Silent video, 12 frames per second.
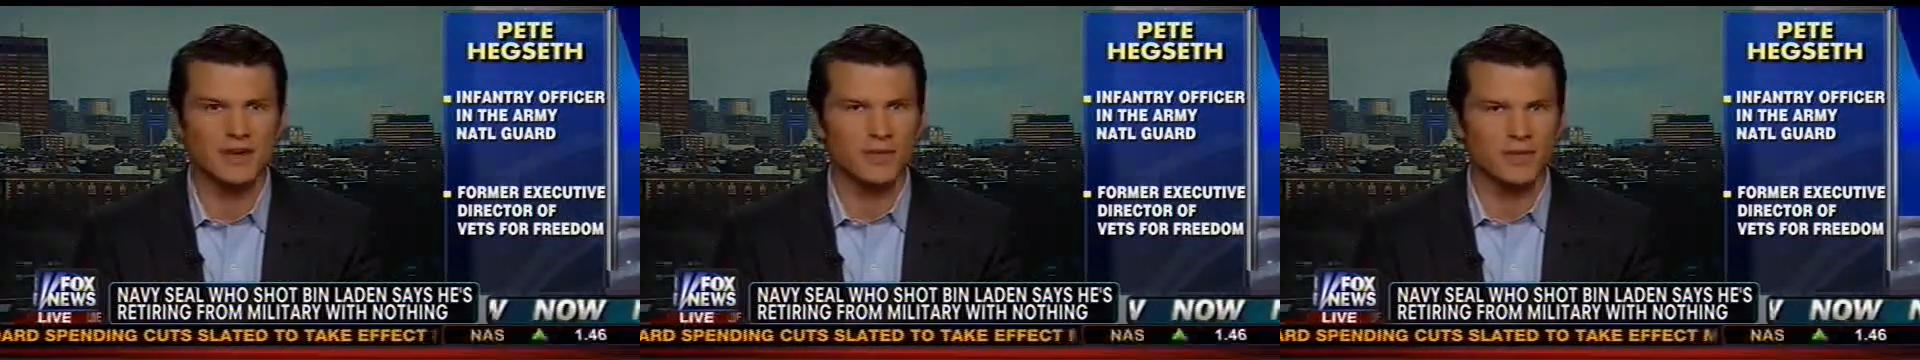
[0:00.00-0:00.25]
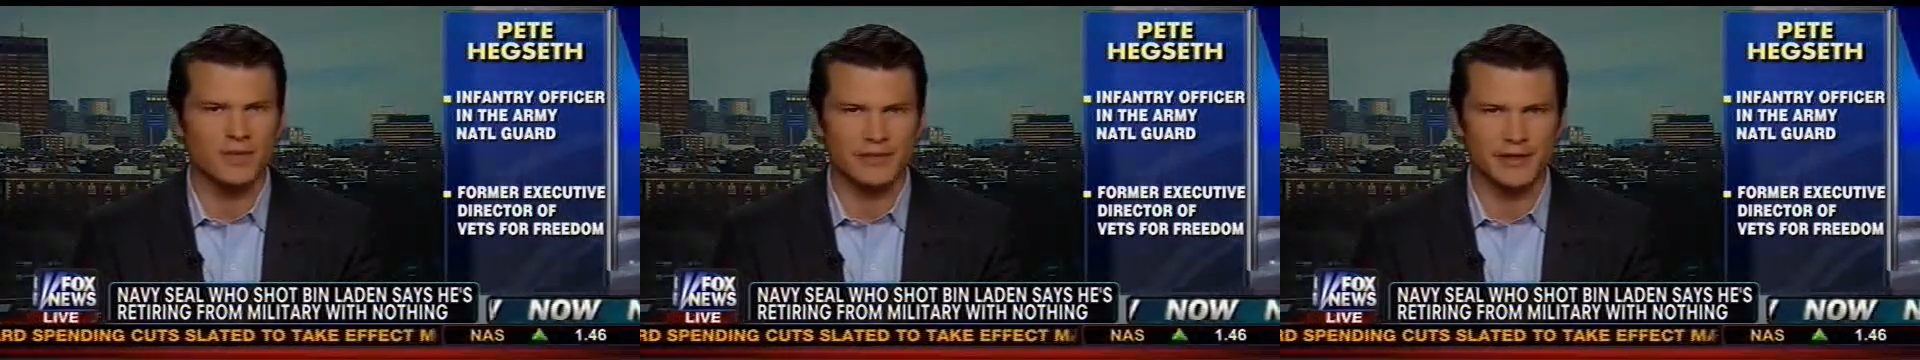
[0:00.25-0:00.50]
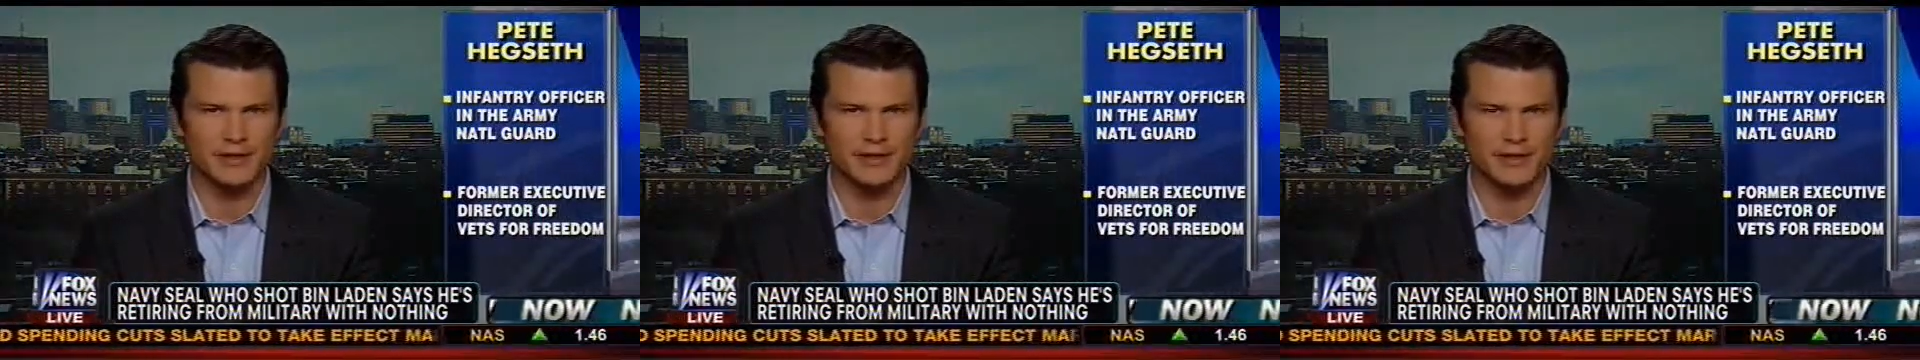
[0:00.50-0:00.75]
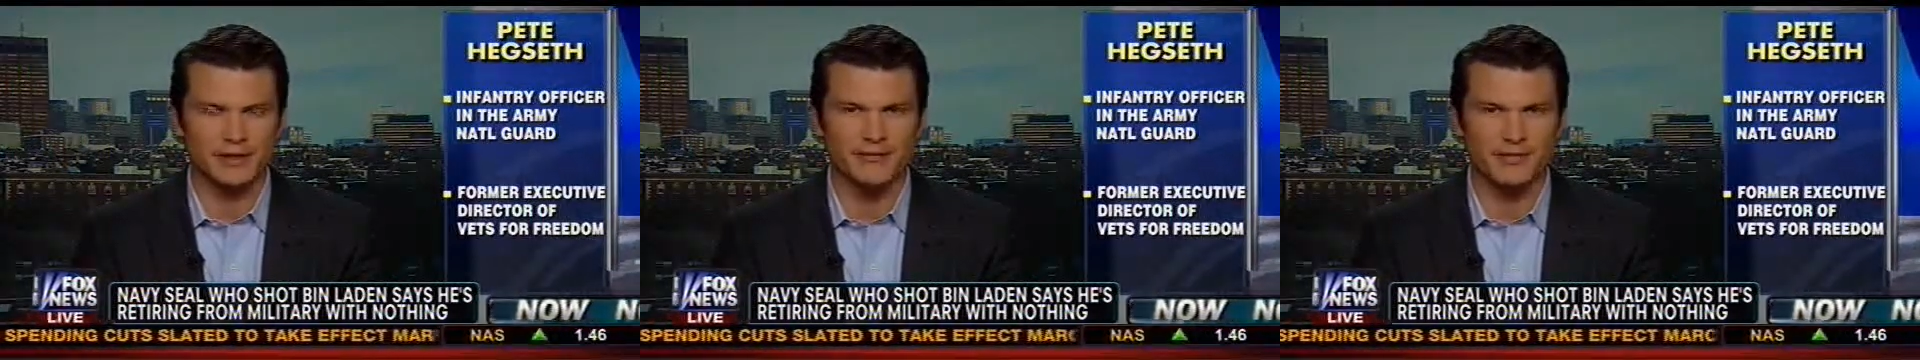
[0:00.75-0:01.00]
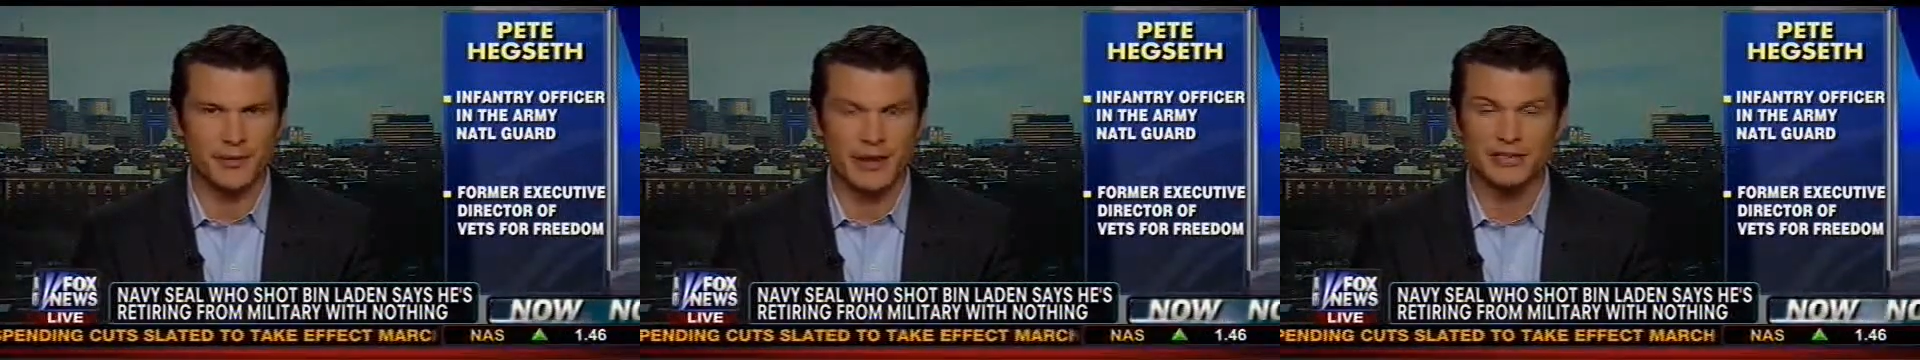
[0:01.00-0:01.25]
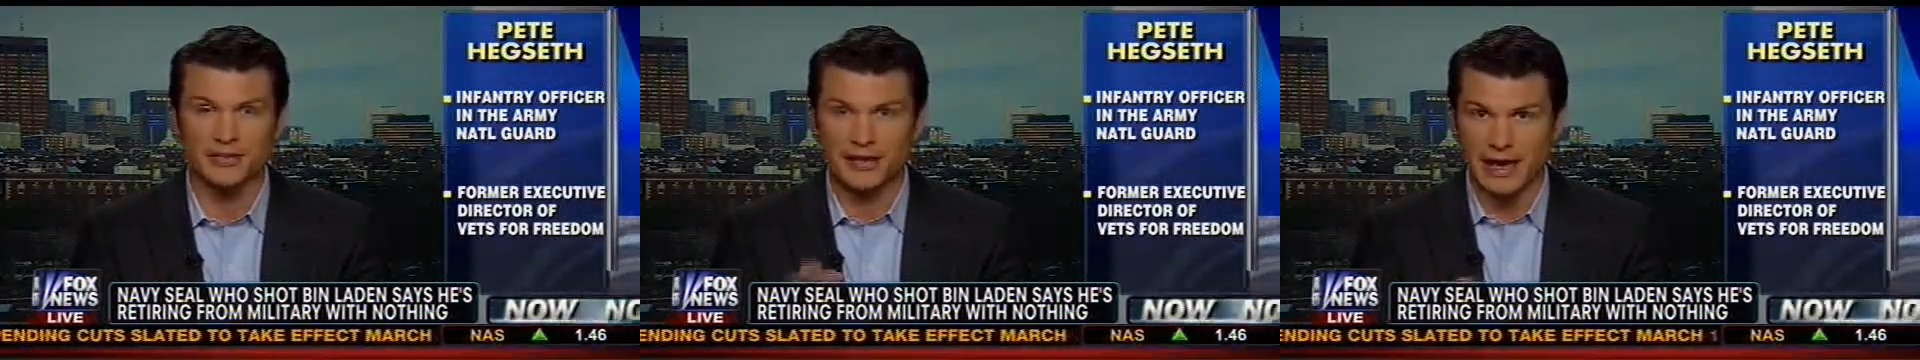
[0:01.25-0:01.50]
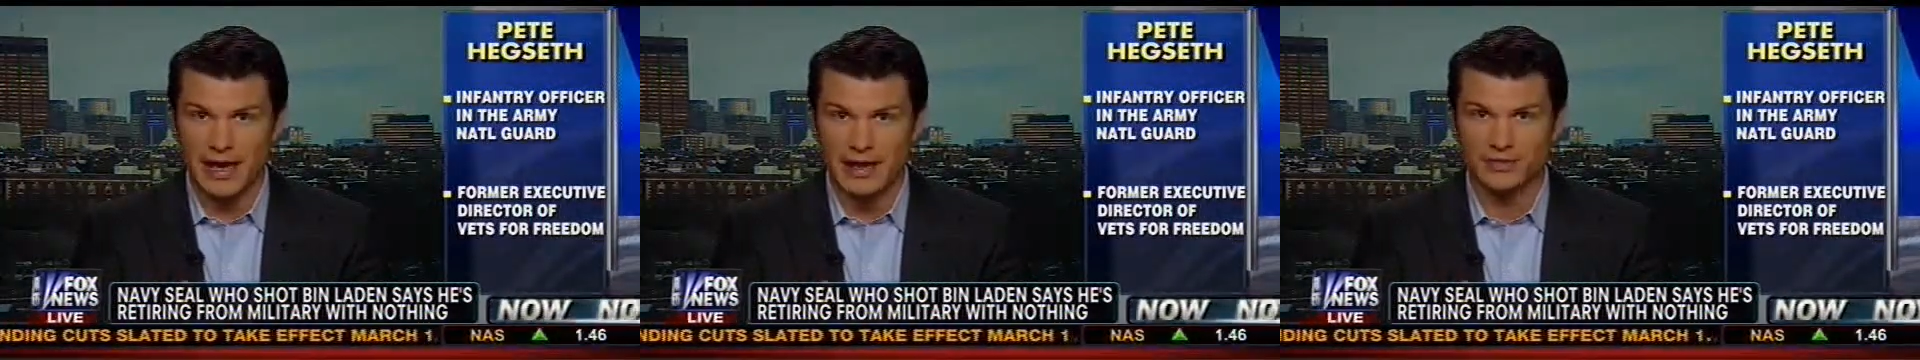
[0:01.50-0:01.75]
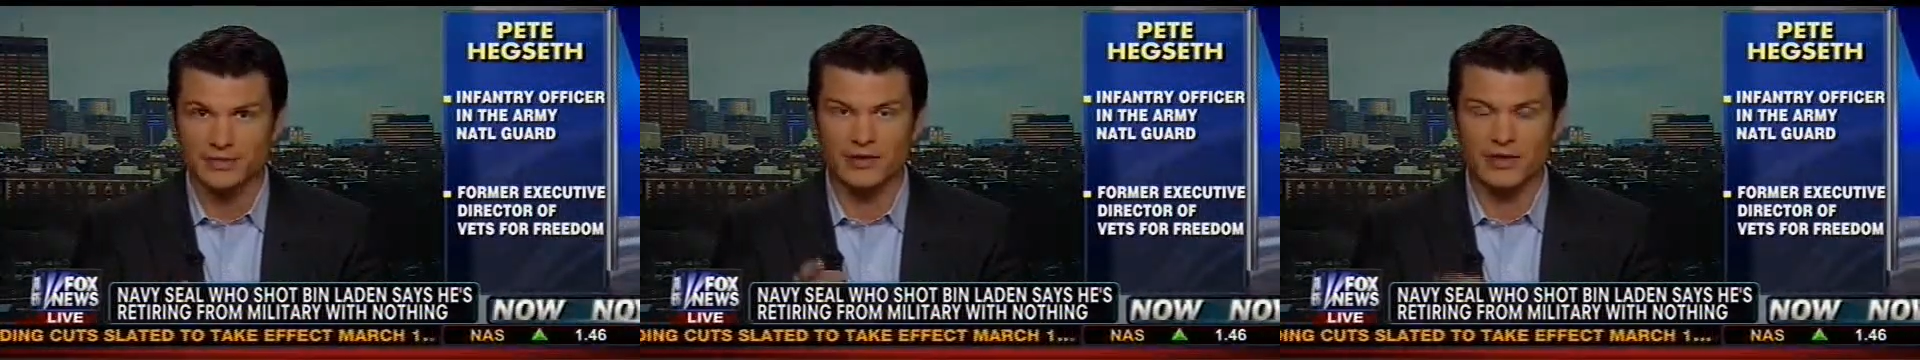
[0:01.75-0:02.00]
with very little information,
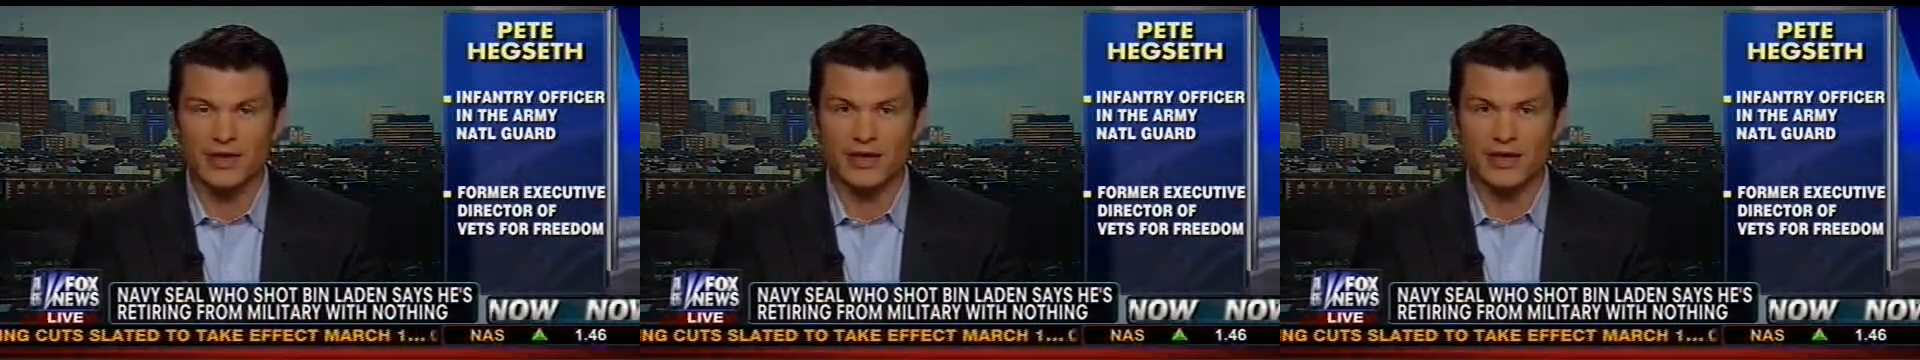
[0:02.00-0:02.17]
as